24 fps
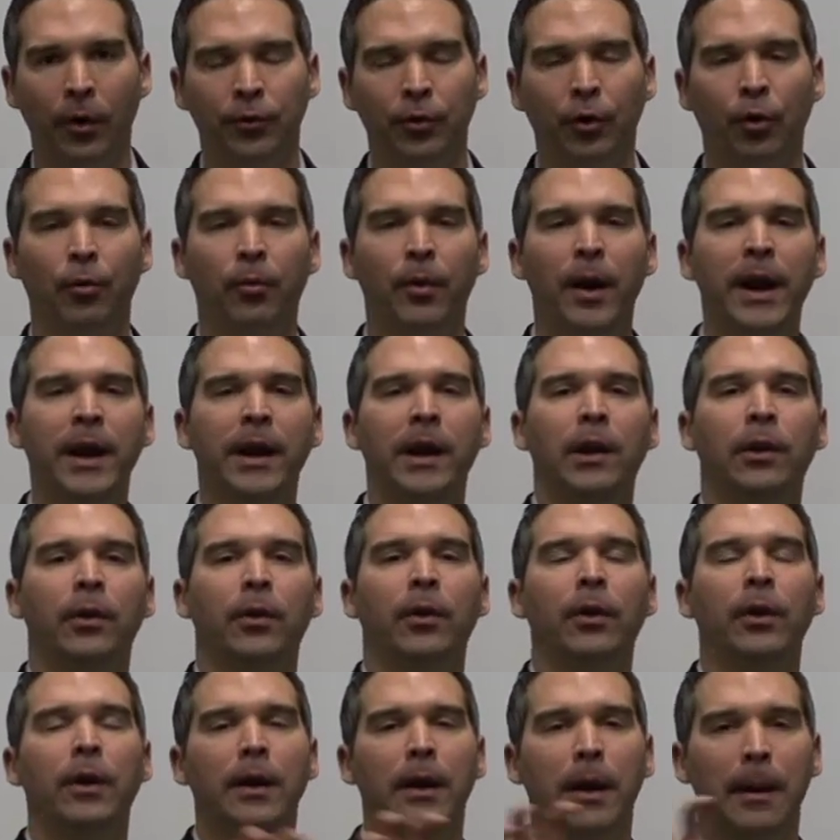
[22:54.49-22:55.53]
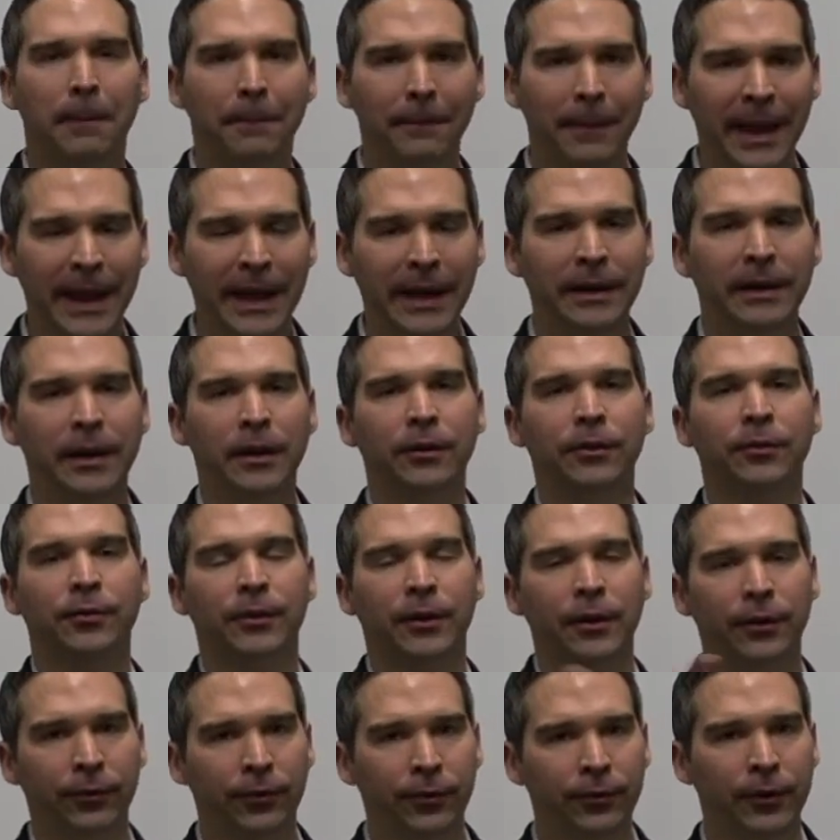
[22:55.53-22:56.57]
So regular maintenance,
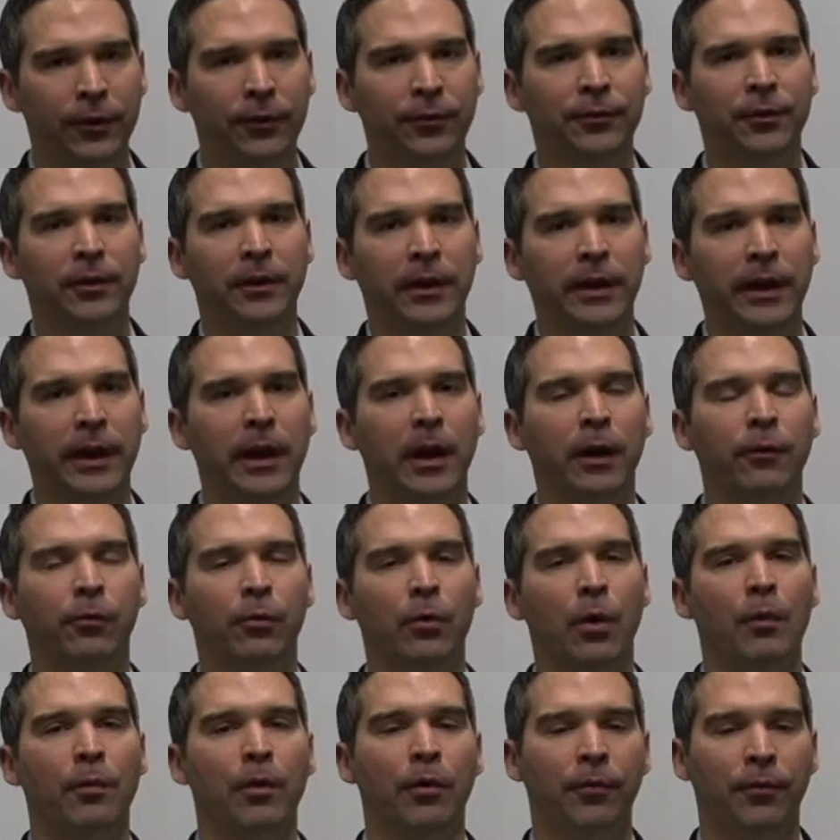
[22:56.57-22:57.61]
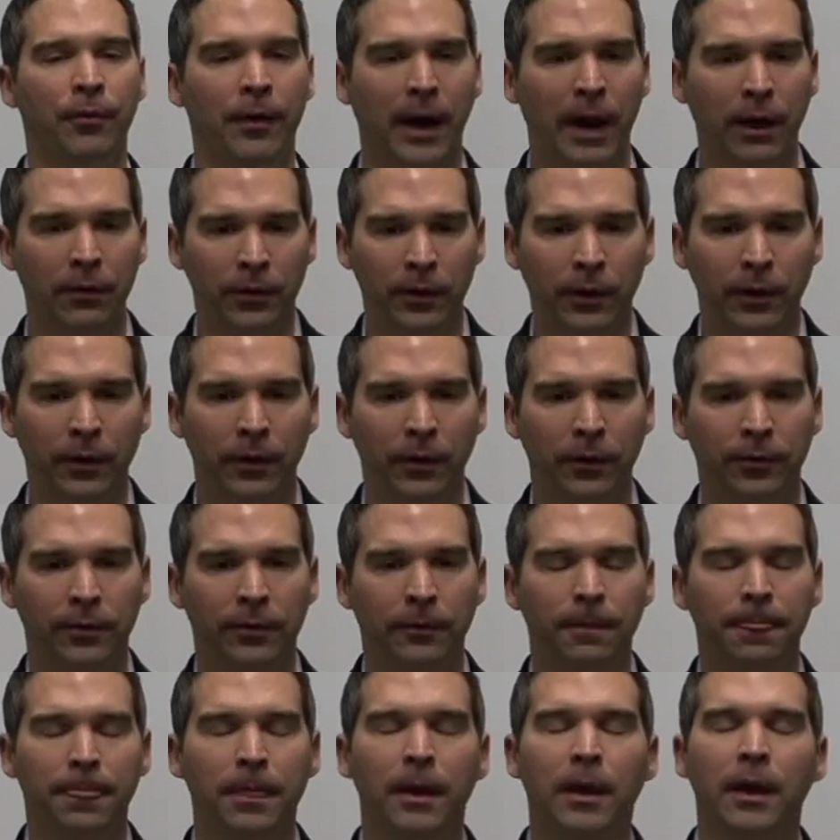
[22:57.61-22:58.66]
consistent care for over 5 years.
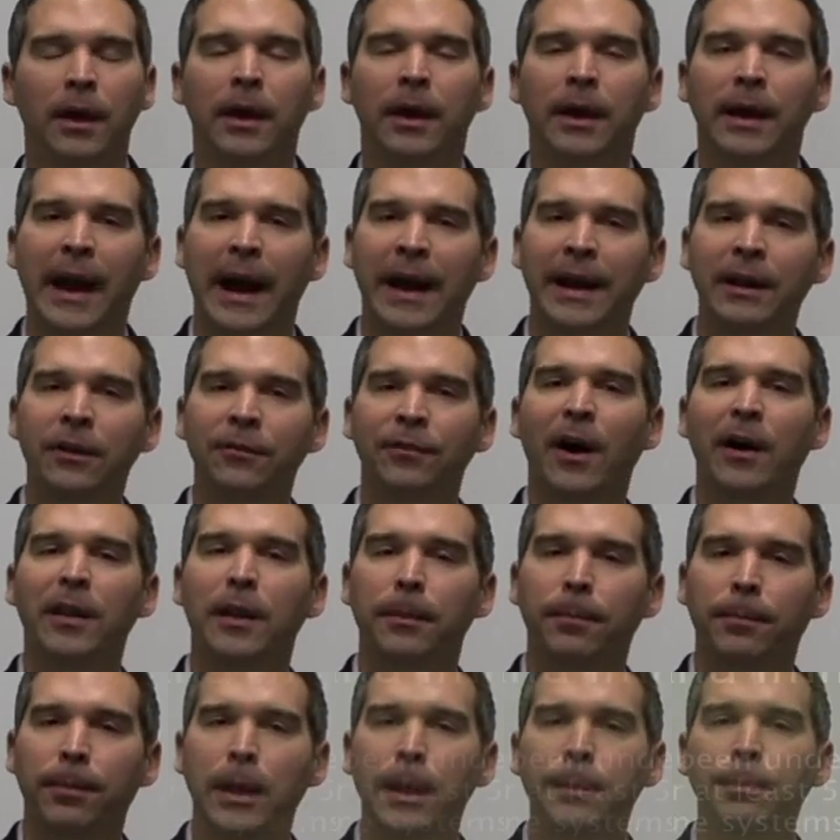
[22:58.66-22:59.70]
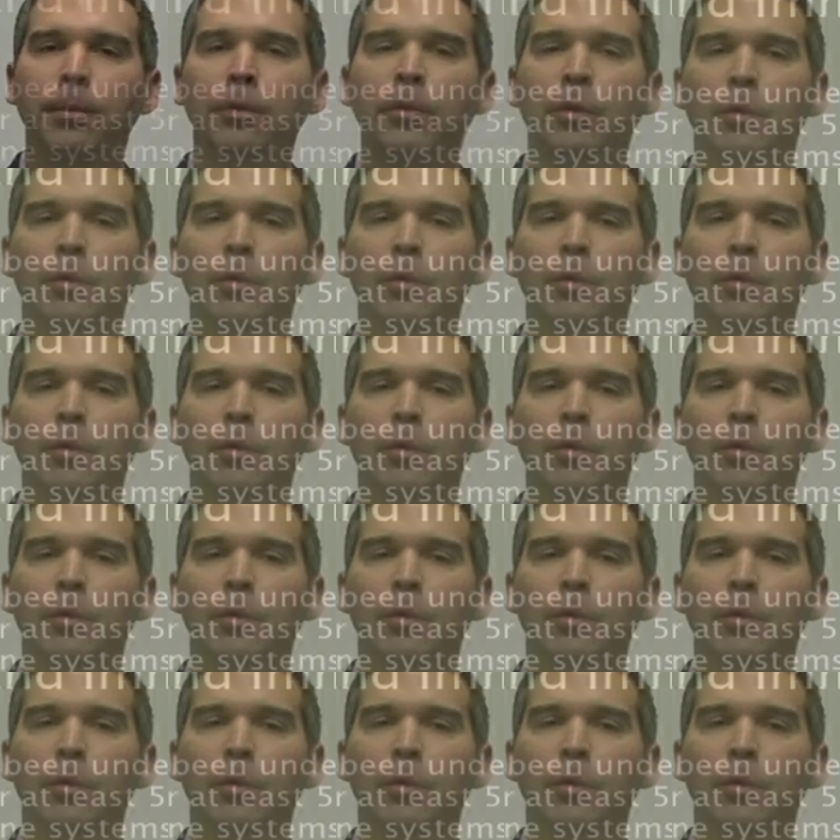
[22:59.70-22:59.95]
And he found that people